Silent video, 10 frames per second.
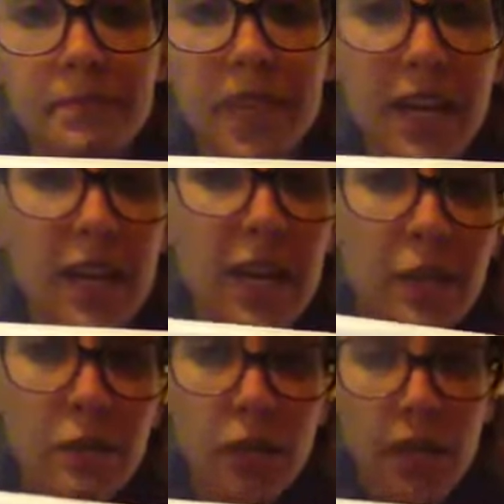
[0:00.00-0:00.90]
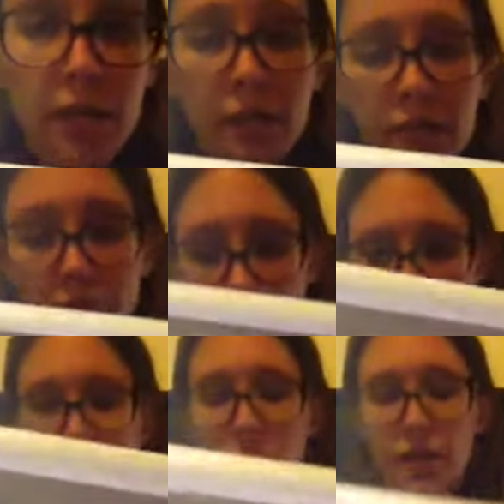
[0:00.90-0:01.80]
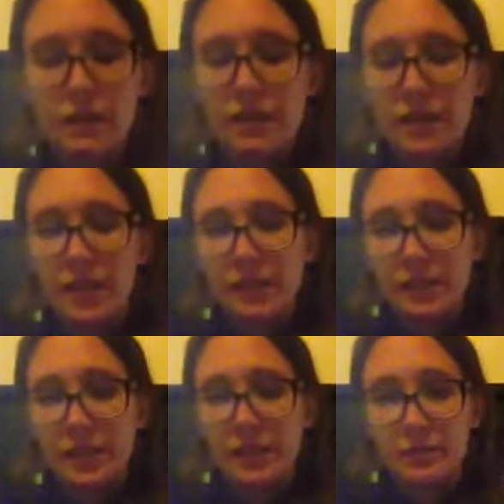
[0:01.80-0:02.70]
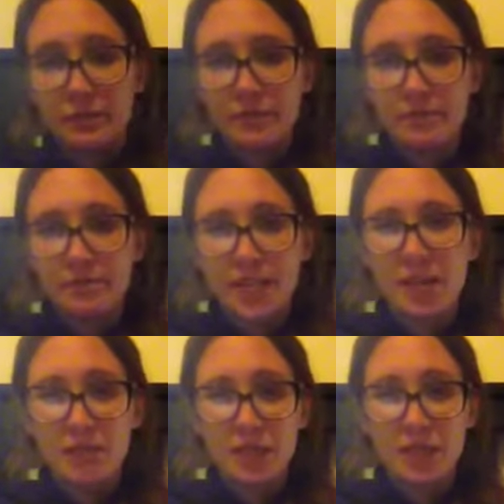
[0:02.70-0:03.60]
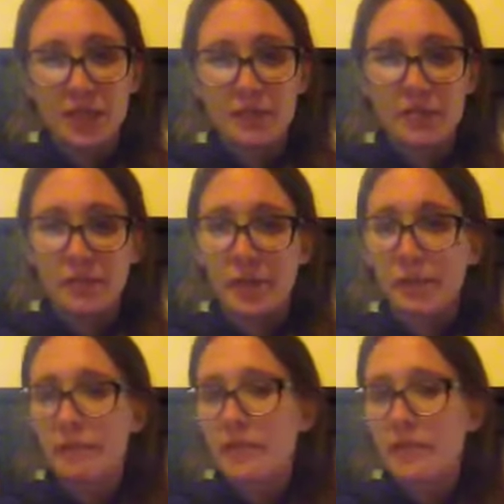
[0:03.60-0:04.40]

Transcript: I do like it. I sound hesitant. I'm tired, but